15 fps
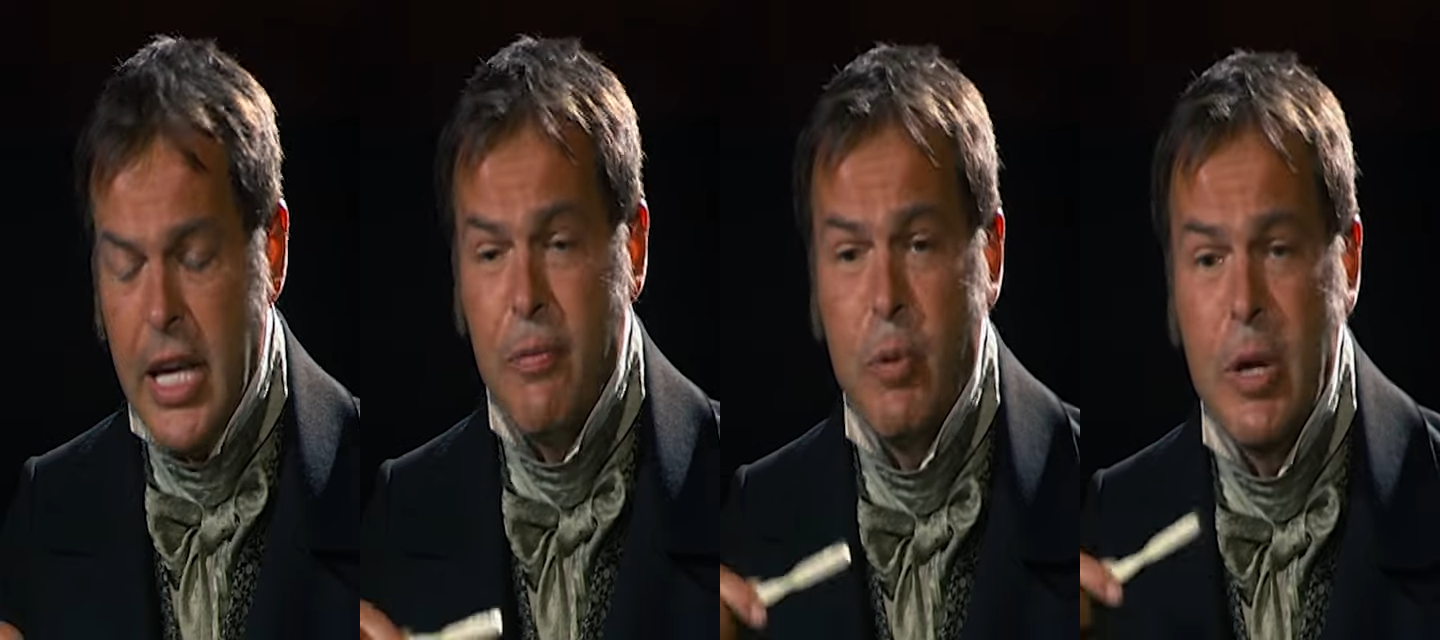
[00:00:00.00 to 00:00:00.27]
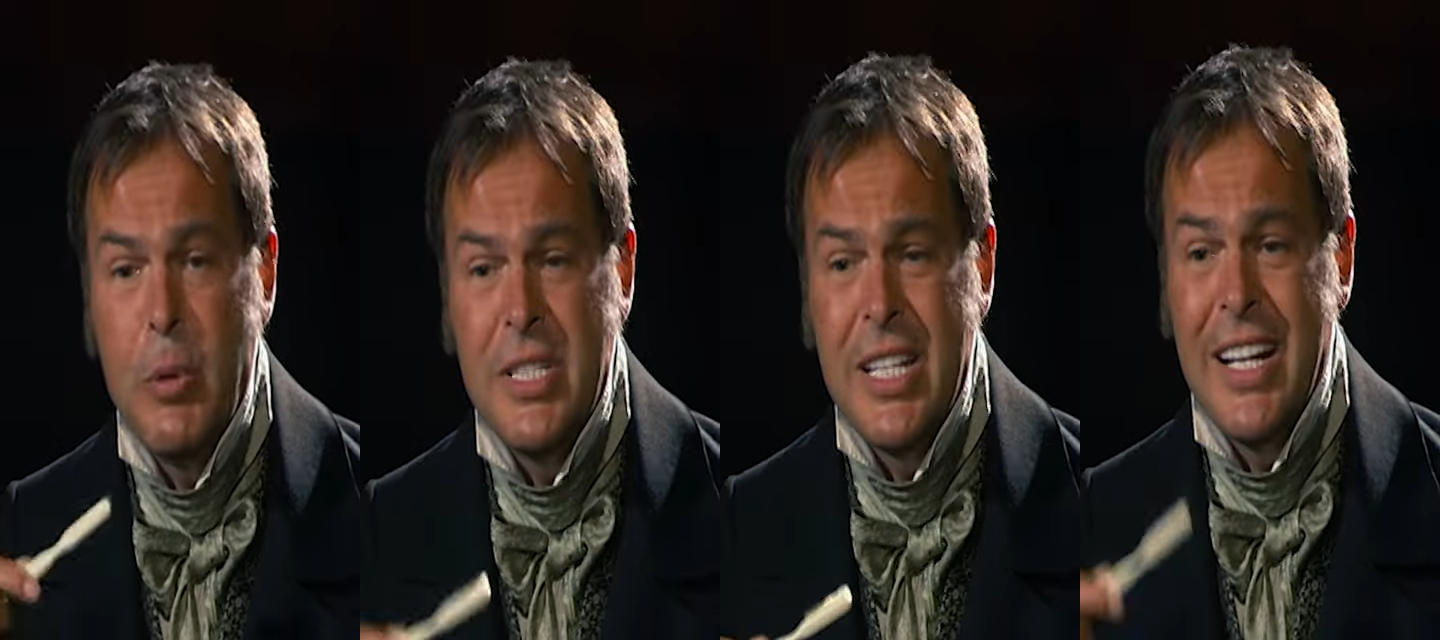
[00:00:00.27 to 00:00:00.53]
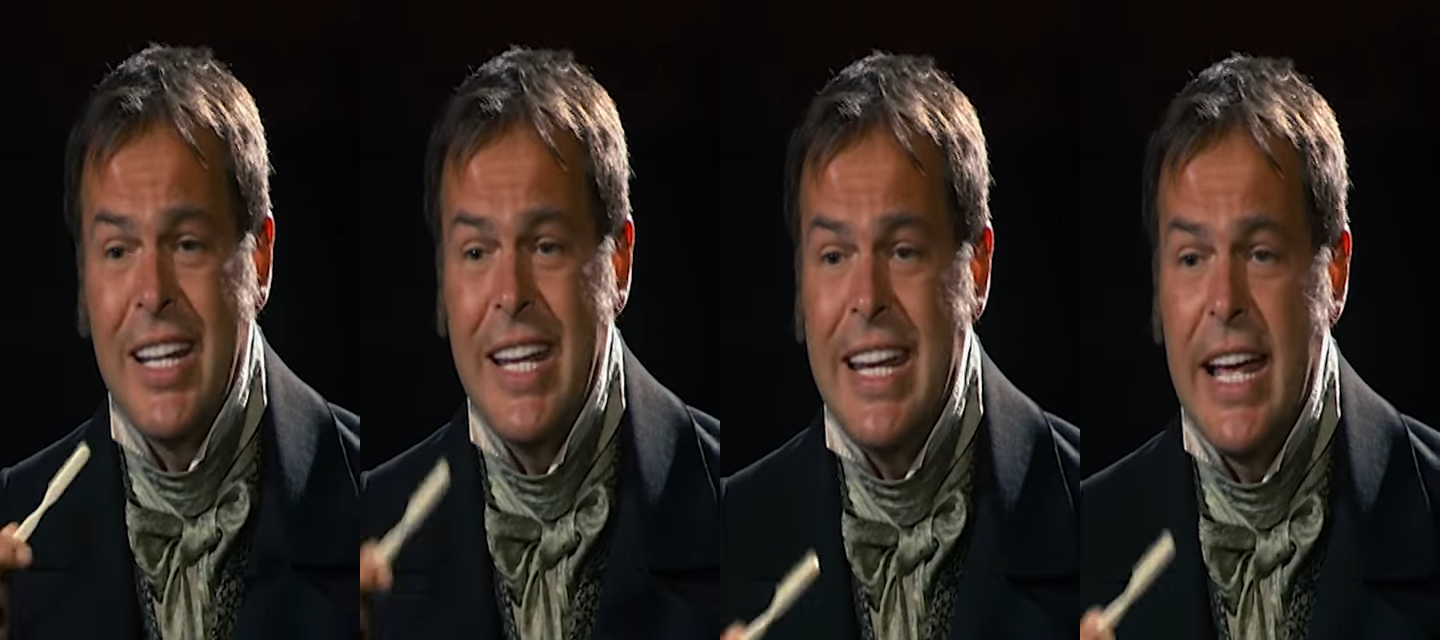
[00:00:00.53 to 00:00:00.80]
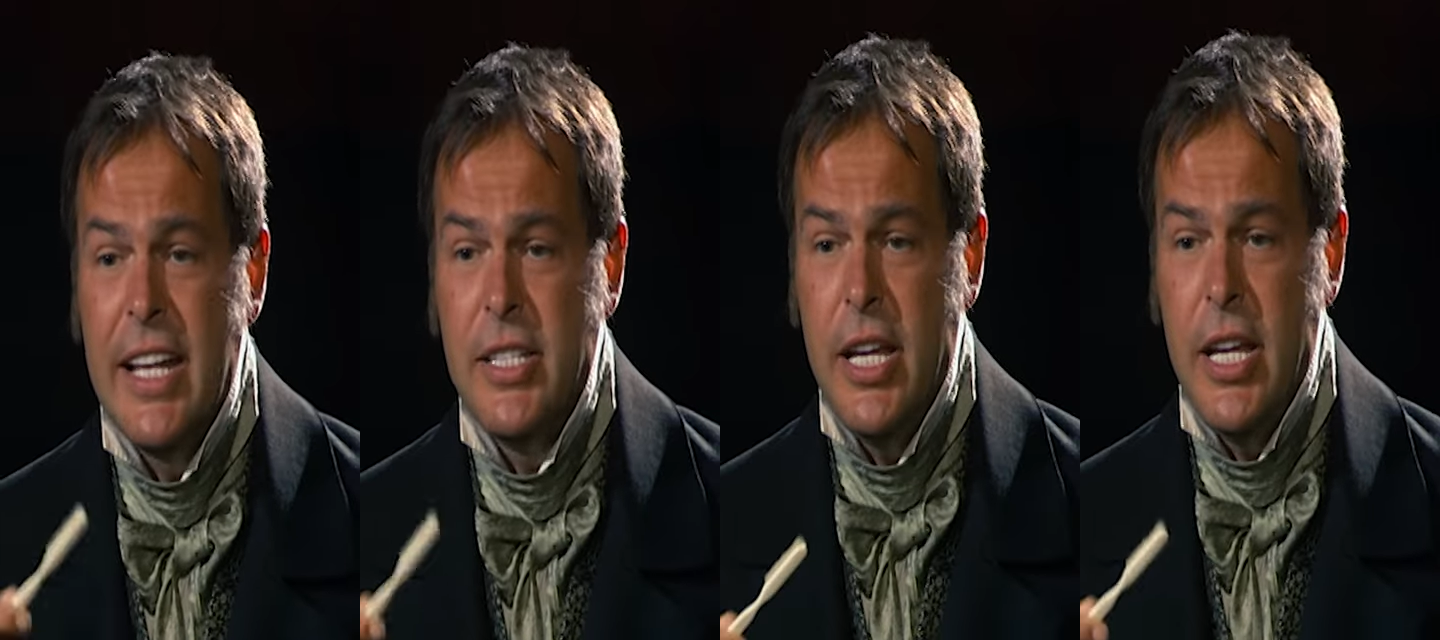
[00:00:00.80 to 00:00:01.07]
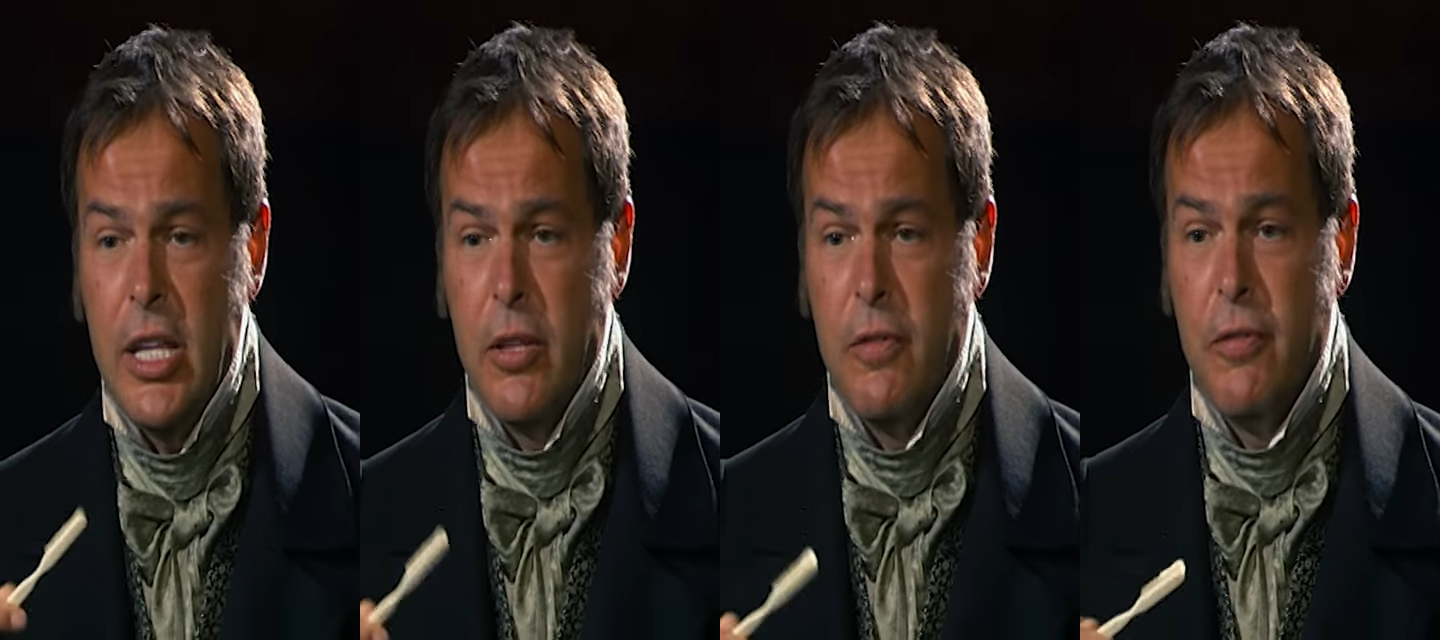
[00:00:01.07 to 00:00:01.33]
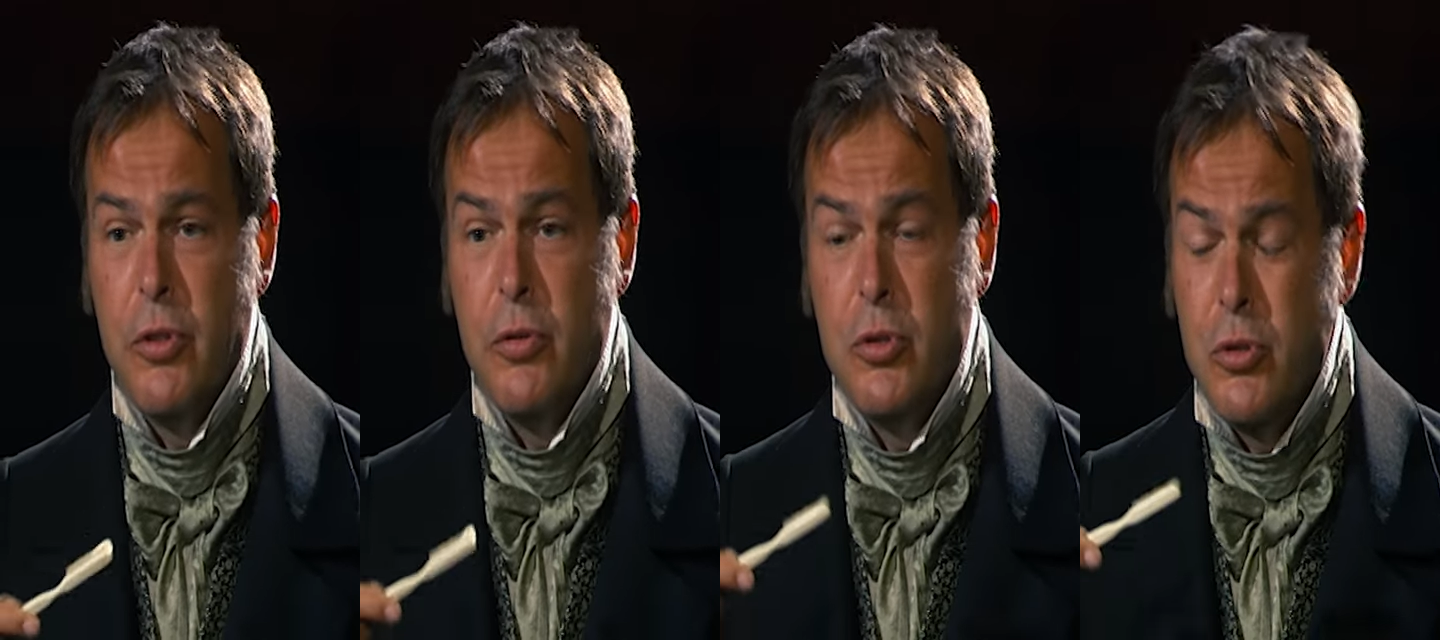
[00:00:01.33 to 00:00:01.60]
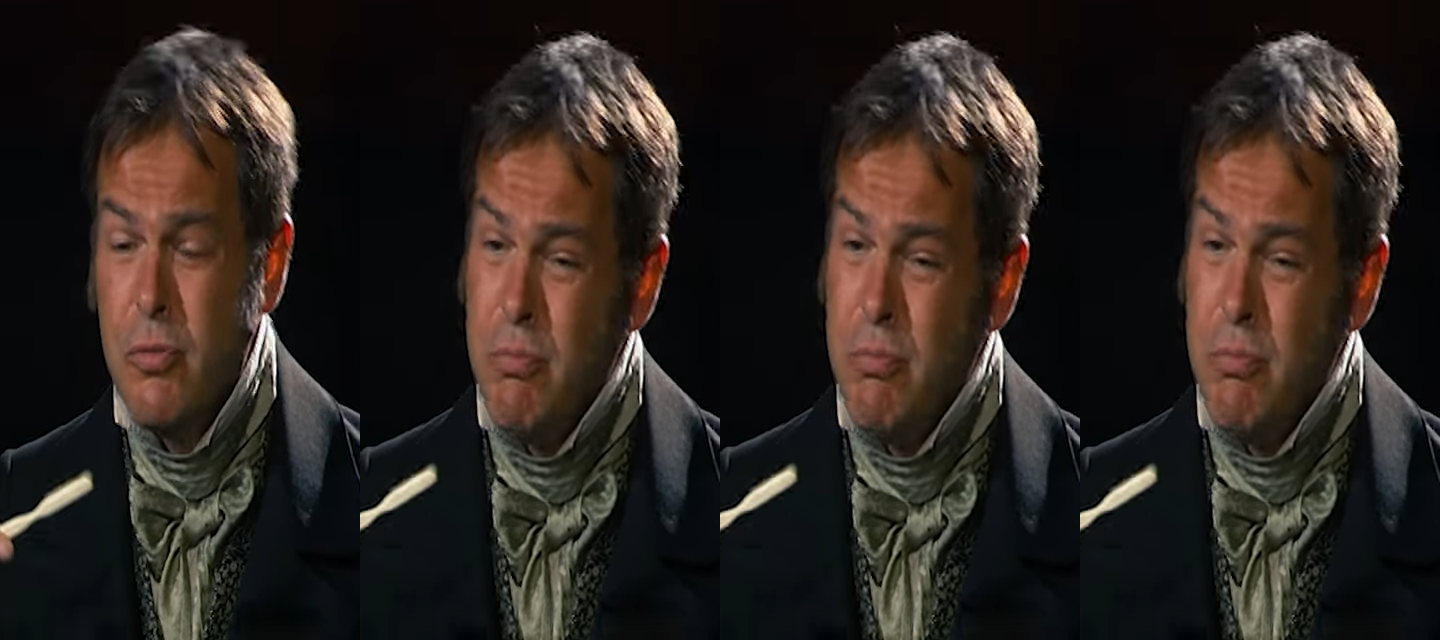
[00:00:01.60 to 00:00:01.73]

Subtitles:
If we were to clean our teeth for